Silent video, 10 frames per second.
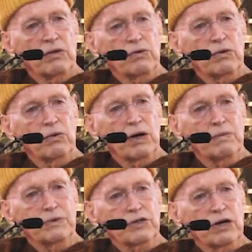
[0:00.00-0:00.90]
through
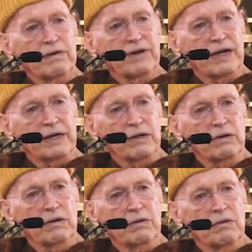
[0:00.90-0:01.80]
observing,
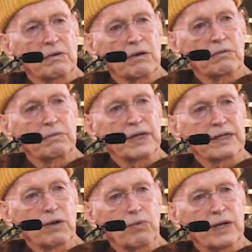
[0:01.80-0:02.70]

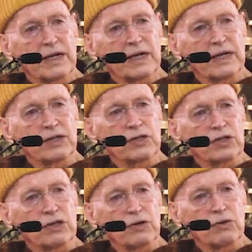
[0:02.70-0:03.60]
being a witness
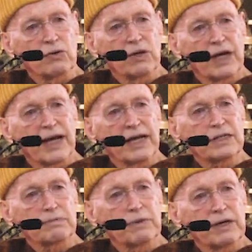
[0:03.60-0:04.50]
to
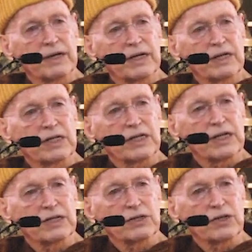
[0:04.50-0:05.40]
experience
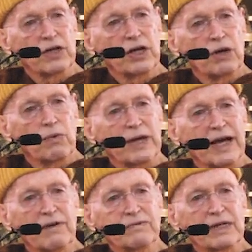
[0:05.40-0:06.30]
as we
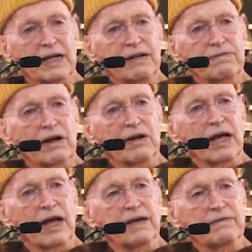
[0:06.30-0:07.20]
have to live our
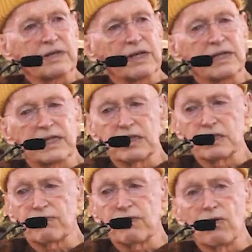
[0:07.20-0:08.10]
lives in
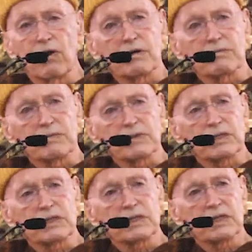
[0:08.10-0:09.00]
these
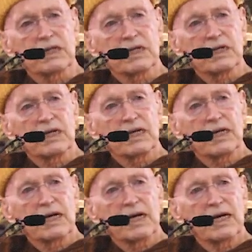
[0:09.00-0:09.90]
forms
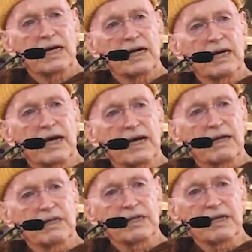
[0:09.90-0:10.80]

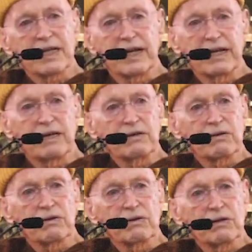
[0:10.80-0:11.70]
till they
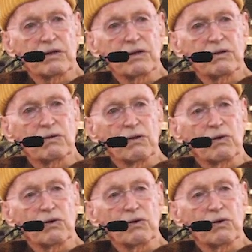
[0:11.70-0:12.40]
grow